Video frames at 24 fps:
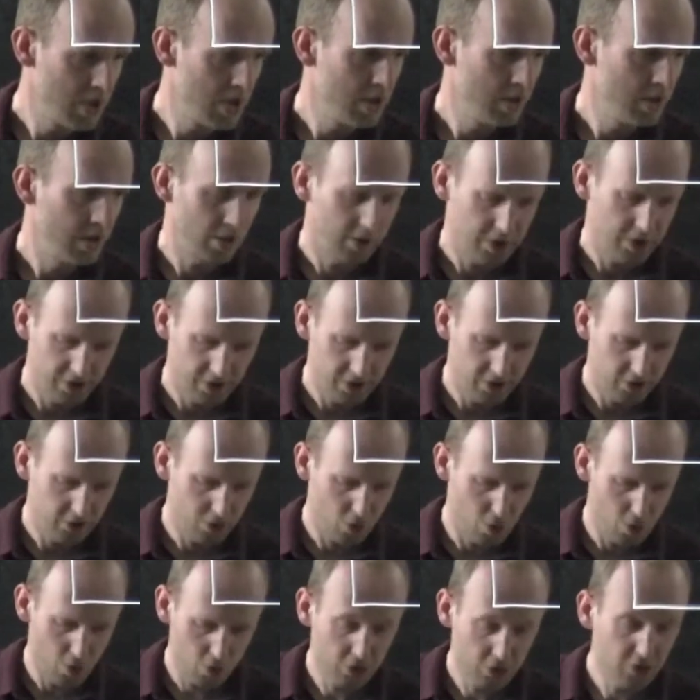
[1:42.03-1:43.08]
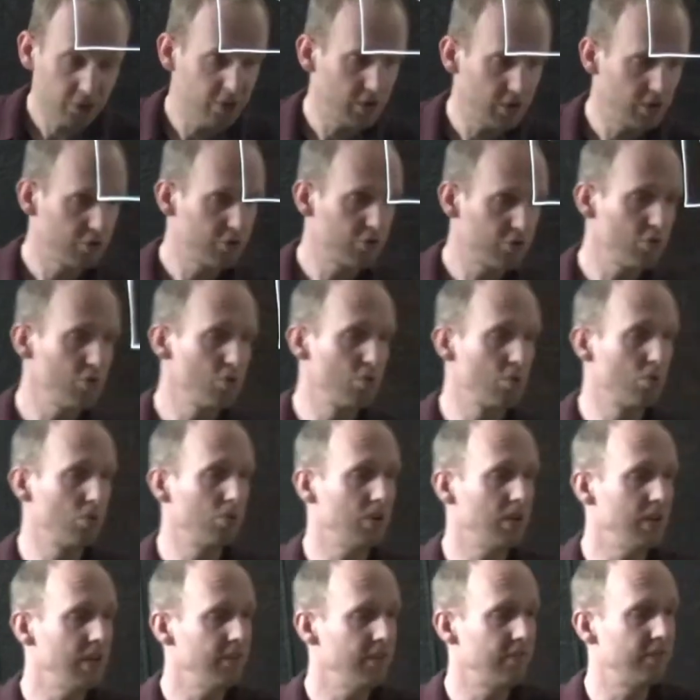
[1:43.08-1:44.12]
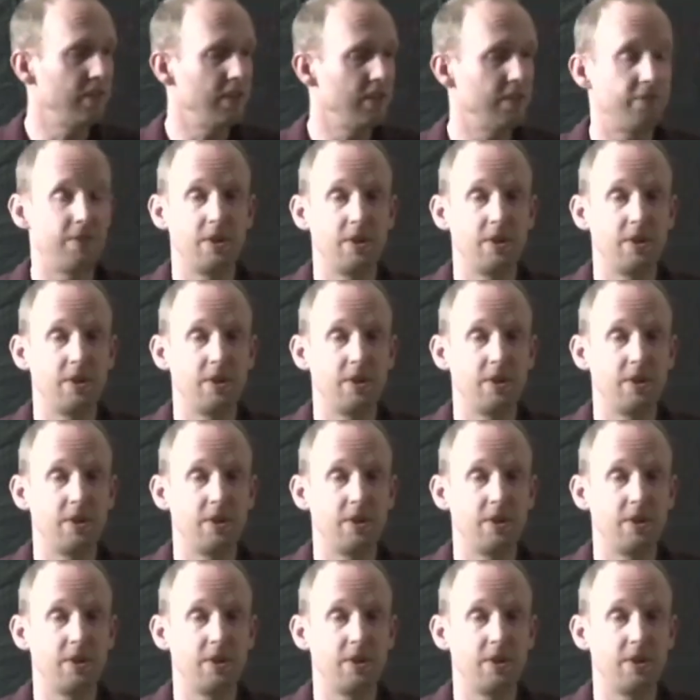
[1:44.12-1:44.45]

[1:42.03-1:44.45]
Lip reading: Now this is all still true even if